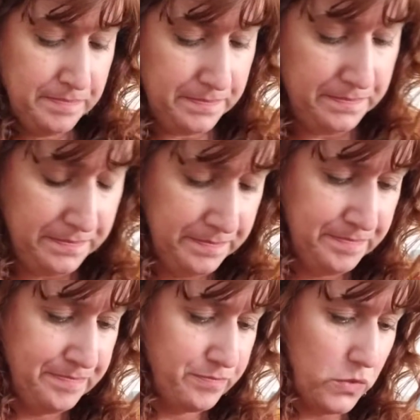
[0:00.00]

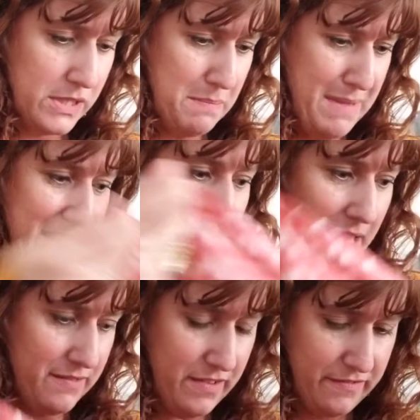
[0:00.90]
What's it made out
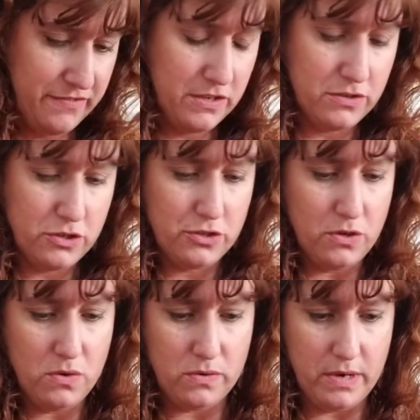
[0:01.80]
of? It feels
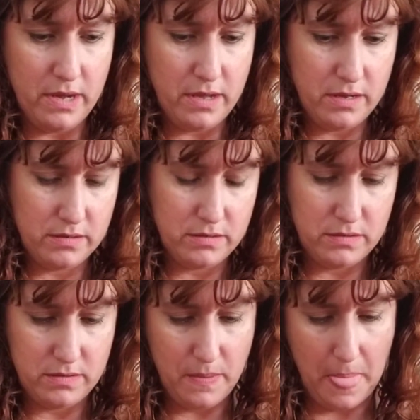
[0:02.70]
so nice.